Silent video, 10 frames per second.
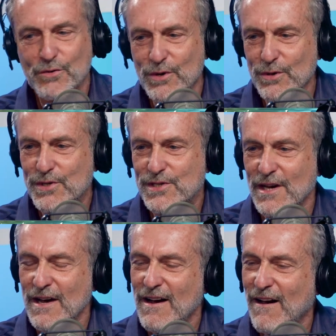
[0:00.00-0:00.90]
roots
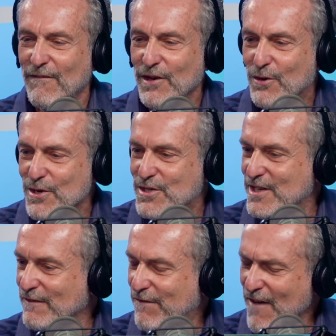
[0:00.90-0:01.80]
of the
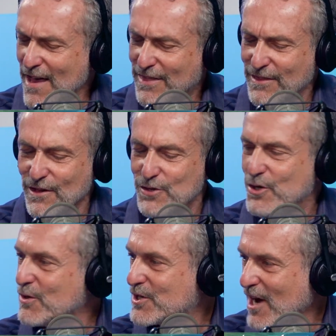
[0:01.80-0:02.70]
Christian faith and the
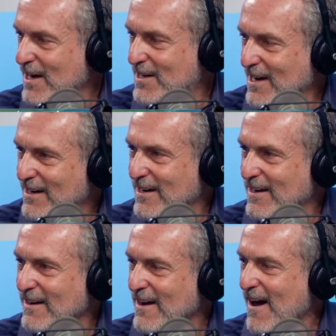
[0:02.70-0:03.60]
Jewish
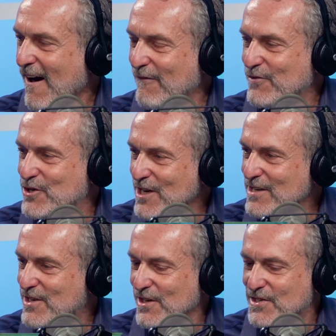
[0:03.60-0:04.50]
identity of
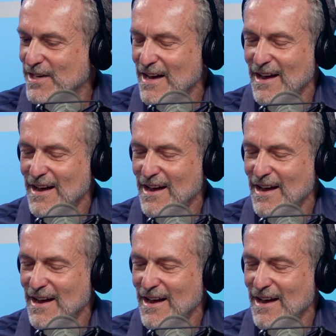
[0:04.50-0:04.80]
Jesus.